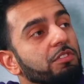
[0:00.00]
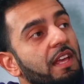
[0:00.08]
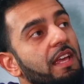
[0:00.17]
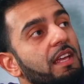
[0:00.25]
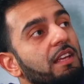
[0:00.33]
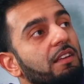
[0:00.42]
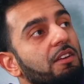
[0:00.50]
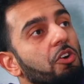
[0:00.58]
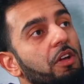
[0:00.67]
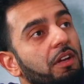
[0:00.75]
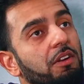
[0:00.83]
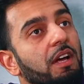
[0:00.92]
say
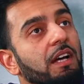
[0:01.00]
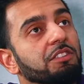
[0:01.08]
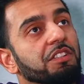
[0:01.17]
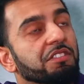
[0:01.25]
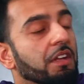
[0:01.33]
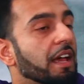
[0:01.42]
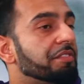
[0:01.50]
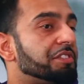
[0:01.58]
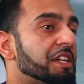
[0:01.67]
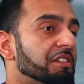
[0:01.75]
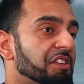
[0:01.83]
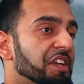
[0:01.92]
going on Hajj is a life
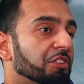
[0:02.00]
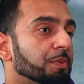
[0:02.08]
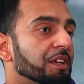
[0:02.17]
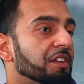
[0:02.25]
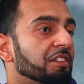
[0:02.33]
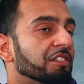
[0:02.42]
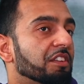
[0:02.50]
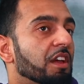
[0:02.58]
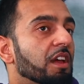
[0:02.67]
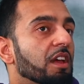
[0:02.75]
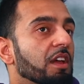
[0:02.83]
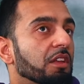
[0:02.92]
changing experience. Yes.
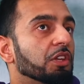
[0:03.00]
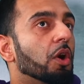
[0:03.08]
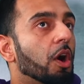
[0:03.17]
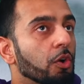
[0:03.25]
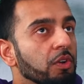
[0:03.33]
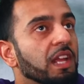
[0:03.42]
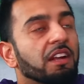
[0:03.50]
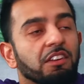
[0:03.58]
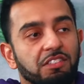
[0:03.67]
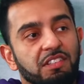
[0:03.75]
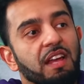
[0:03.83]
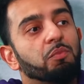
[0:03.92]
You only
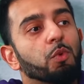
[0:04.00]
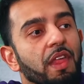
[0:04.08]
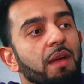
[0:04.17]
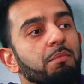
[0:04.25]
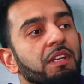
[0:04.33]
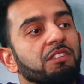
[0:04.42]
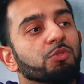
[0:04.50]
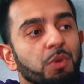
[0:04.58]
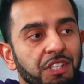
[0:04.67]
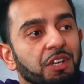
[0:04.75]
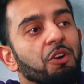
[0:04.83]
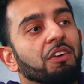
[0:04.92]
understand what that means
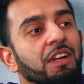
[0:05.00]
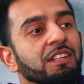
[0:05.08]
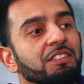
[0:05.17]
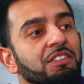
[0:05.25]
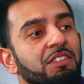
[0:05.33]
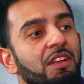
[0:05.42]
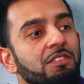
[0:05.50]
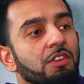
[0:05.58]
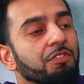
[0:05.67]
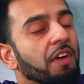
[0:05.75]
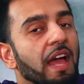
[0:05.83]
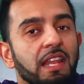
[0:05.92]
when you go on Hajj. Yes.
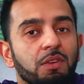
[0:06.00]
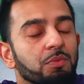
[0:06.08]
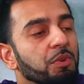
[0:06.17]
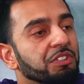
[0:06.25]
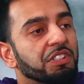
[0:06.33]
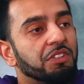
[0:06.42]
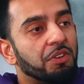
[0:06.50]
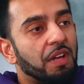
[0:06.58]
So for anyone watching